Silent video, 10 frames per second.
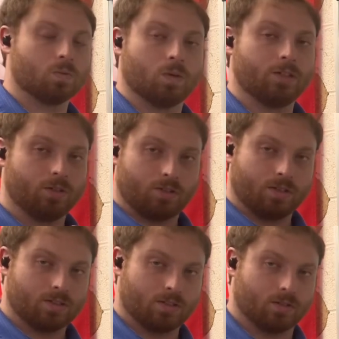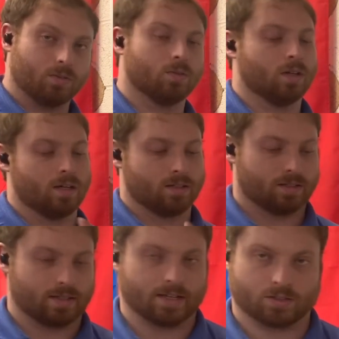what you need to do
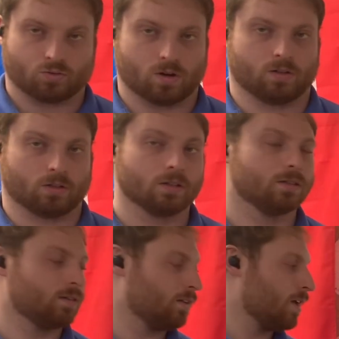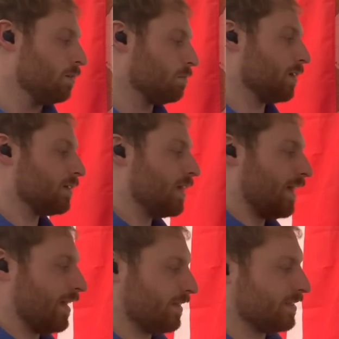to get stronger. But
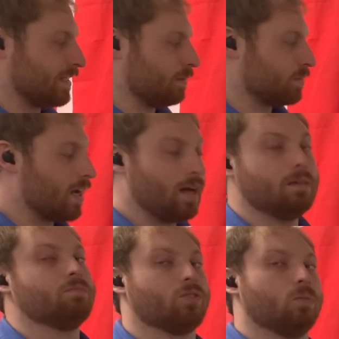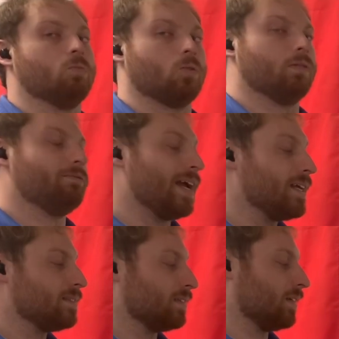at the same time, for a more
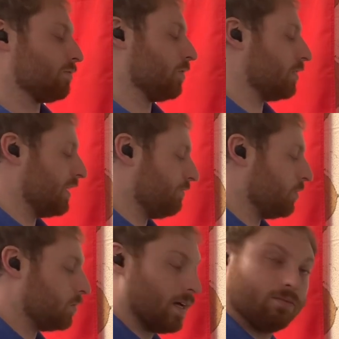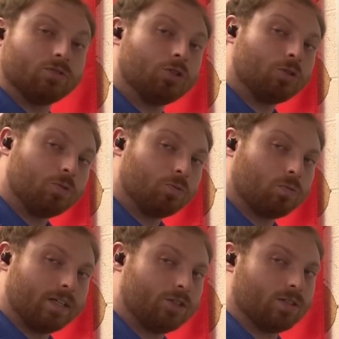advanced lifter, if you have too
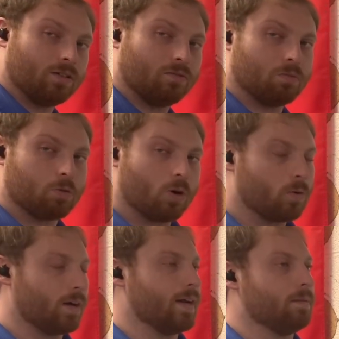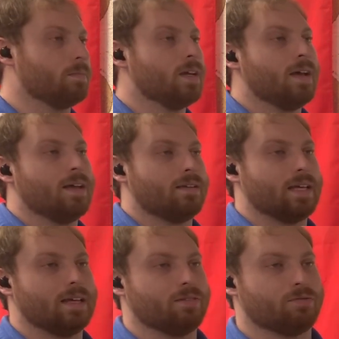rigid of a program,
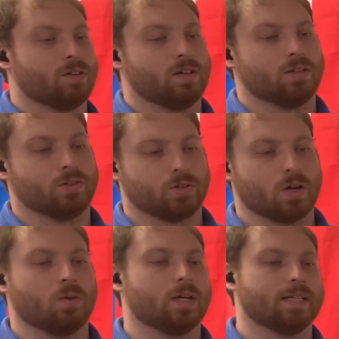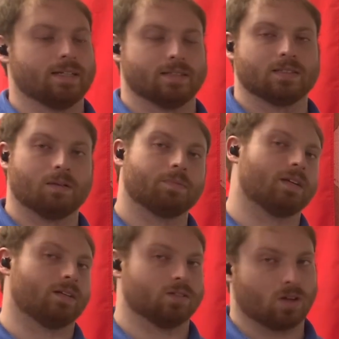if you go in and
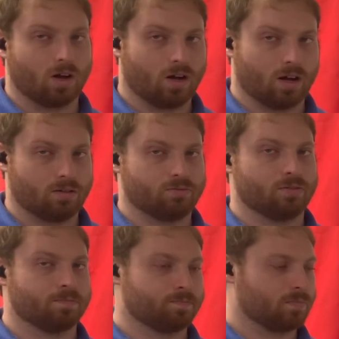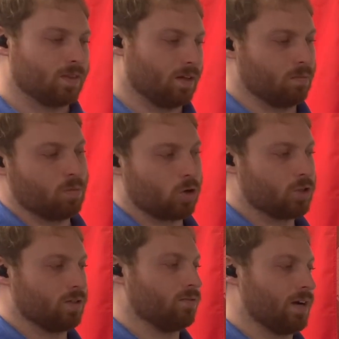something is off, the
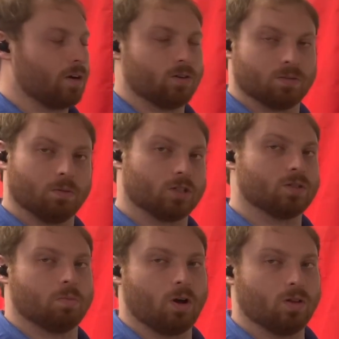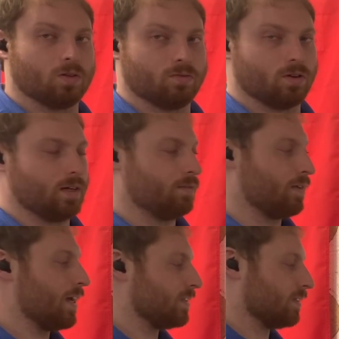margin of error is much smaller for an
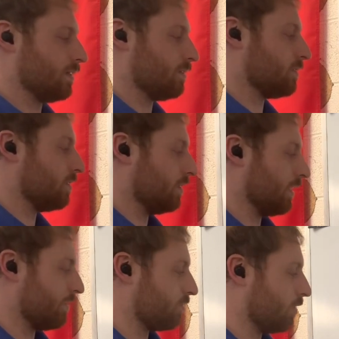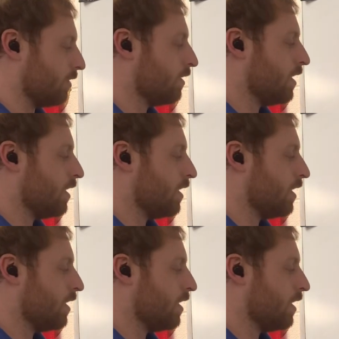advanced lifter.